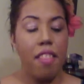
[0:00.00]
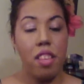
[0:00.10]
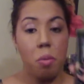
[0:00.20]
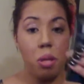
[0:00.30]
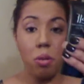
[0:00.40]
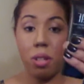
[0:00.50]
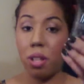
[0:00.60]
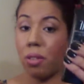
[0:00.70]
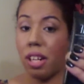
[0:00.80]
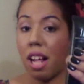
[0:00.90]
This one is only
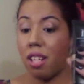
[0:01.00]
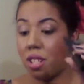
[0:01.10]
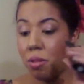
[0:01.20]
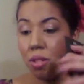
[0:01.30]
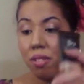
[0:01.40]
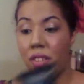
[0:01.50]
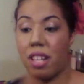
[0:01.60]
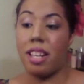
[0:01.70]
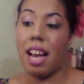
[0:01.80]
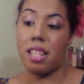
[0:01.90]
$3, so it's a
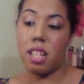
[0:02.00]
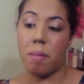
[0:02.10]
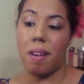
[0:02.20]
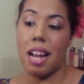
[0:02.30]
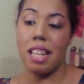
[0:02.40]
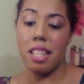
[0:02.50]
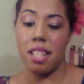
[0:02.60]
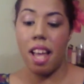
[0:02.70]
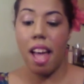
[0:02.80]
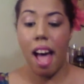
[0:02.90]
fantastic
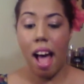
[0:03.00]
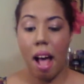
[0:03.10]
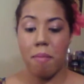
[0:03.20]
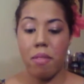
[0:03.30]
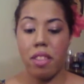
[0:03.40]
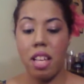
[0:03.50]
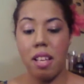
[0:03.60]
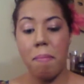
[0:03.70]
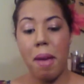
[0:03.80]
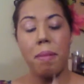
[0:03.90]
price.
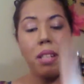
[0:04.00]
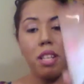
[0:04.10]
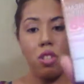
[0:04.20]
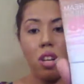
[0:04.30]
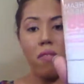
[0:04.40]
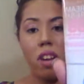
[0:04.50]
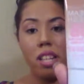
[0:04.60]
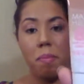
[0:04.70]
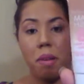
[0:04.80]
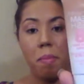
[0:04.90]
The Maybelline Dream
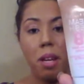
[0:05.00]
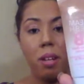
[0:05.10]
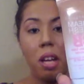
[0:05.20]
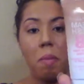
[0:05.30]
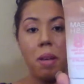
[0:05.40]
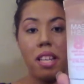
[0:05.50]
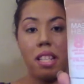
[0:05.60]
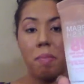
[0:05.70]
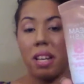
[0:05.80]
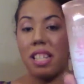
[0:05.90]
Fresh BB Cream
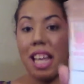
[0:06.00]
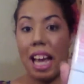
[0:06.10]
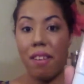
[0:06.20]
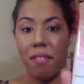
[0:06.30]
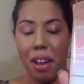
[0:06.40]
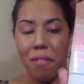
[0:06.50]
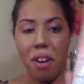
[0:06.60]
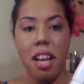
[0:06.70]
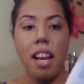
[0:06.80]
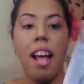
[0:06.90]
is my second
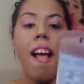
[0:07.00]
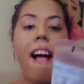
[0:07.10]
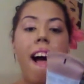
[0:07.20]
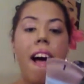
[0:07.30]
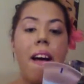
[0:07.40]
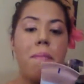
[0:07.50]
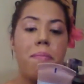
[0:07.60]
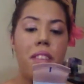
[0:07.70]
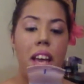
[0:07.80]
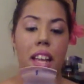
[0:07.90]
favorite.
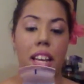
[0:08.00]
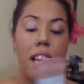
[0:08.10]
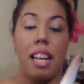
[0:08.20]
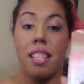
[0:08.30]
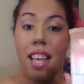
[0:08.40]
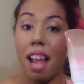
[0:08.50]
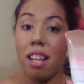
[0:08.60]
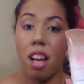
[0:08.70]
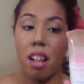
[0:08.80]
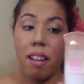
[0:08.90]
And it is
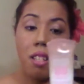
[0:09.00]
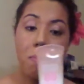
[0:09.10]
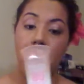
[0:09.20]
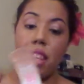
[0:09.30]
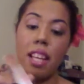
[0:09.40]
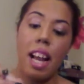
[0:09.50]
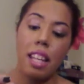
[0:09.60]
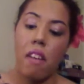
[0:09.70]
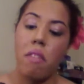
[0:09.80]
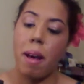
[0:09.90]
$8, but the thing I
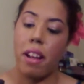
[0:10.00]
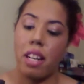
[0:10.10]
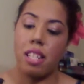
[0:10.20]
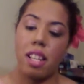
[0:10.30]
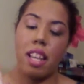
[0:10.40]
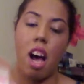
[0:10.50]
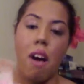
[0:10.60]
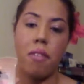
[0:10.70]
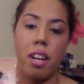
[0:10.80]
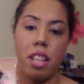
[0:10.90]
love about it is that they
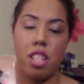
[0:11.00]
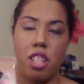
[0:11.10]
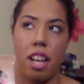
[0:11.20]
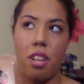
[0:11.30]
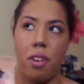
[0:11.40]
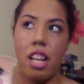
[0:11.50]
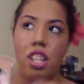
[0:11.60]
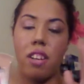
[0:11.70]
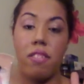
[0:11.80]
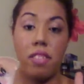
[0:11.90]
offer it in the shade
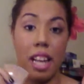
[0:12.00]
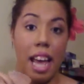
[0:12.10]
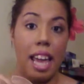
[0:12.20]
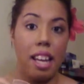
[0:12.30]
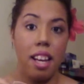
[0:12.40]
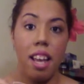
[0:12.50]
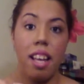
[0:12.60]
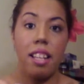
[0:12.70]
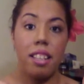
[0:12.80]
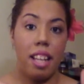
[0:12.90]
range of light,
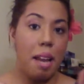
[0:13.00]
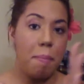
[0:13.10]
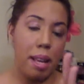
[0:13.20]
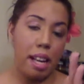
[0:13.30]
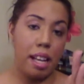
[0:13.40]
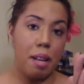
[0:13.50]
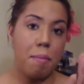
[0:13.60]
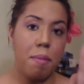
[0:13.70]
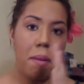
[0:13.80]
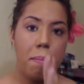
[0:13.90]
light
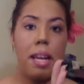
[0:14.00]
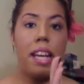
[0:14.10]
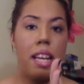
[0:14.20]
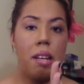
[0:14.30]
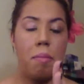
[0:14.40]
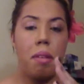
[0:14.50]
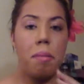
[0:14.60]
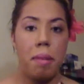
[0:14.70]
medium, medium